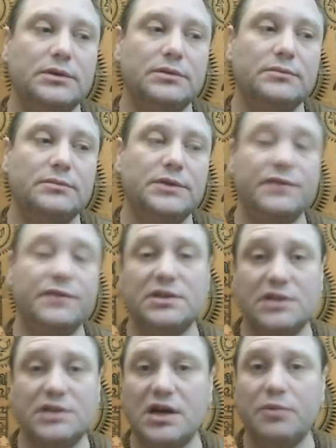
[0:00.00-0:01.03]
if I
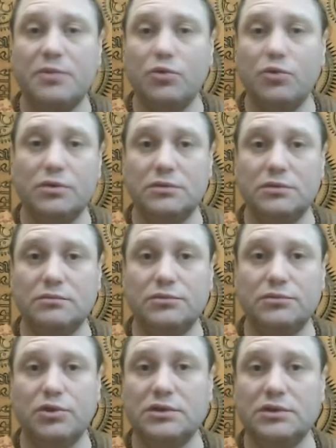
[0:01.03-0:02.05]
stop or
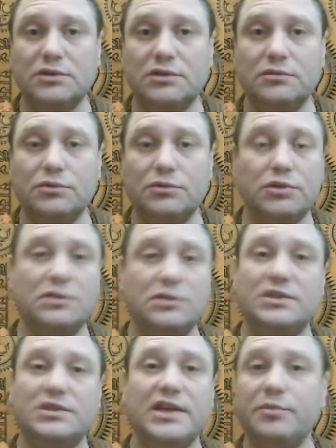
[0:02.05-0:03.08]
you don't
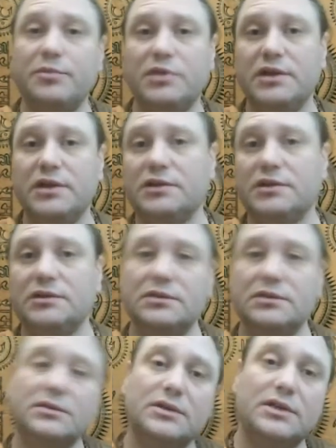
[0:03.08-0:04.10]
understand me,
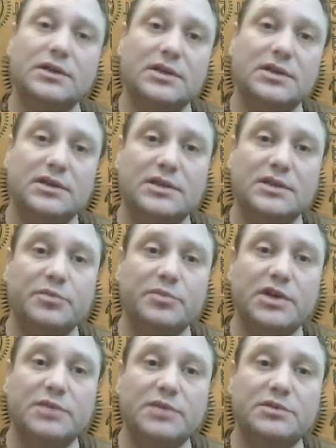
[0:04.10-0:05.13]

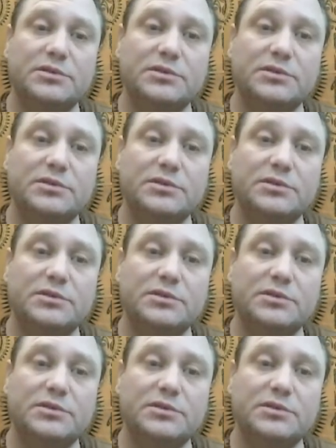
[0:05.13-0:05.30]
sometimes